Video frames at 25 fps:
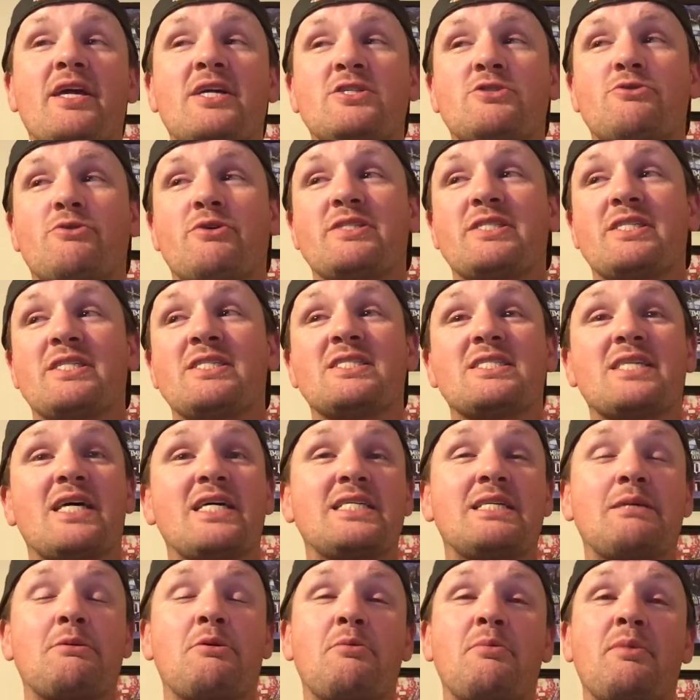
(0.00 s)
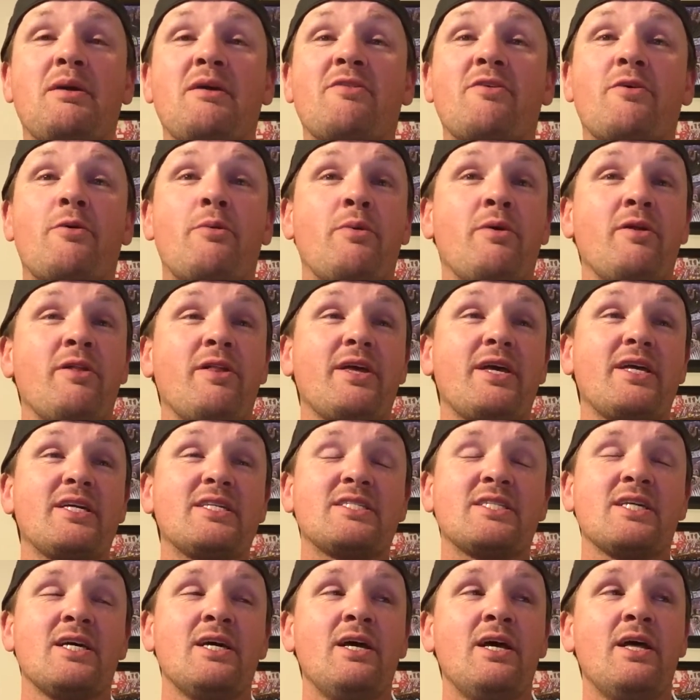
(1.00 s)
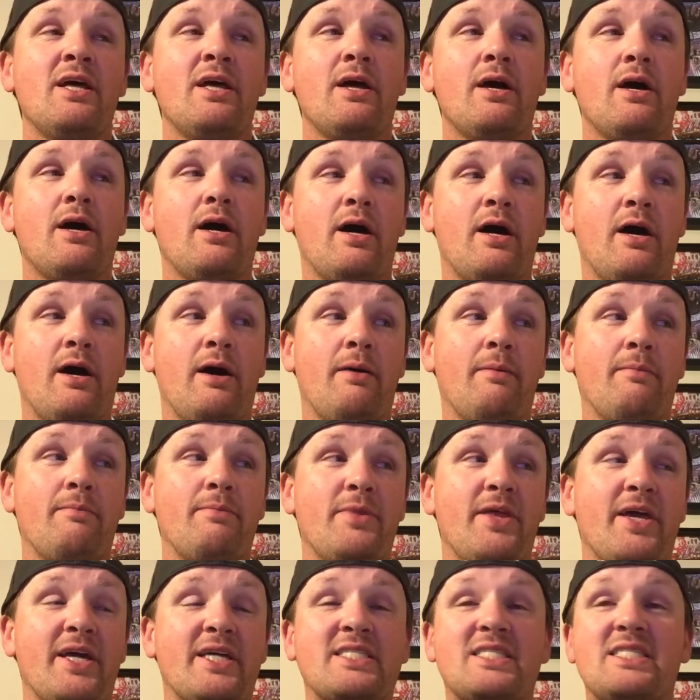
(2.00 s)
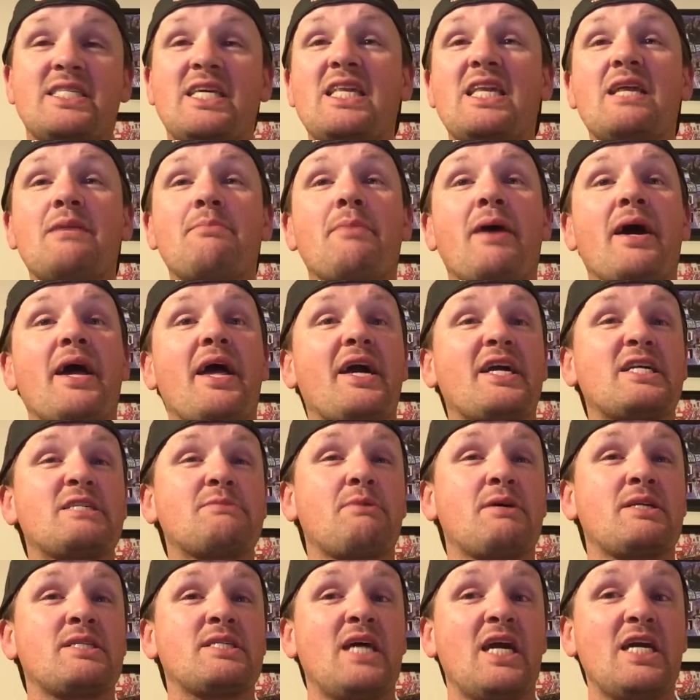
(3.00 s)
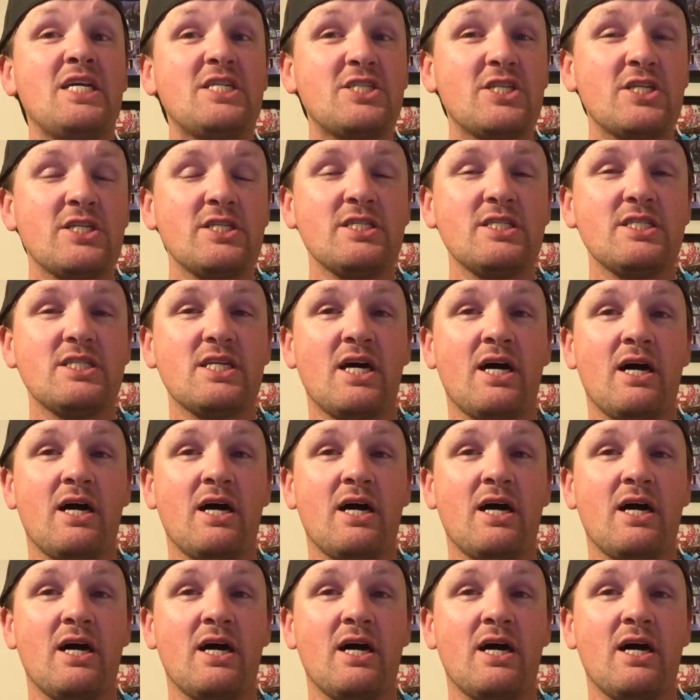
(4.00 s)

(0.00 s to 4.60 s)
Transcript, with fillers: interest inside WWE that really is um, exceeded my expectations.